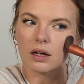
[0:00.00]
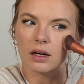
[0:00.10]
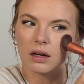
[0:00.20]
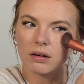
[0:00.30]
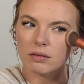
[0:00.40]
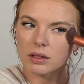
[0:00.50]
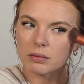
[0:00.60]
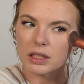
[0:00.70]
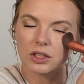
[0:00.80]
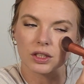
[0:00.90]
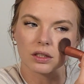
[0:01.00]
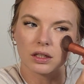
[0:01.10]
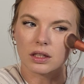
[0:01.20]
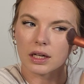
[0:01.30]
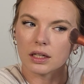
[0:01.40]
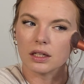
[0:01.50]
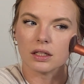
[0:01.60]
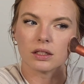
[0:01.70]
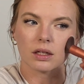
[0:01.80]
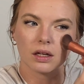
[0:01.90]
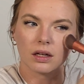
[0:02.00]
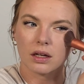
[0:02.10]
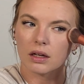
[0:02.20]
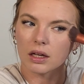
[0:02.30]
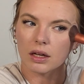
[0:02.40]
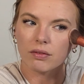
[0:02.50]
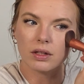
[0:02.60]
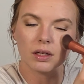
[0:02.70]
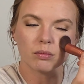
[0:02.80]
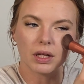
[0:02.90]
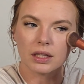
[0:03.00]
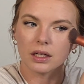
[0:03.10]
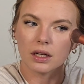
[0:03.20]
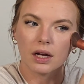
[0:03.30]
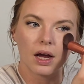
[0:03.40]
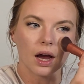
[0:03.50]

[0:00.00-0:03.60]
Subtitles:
And then I'm gonna make sure that that is evenly blended.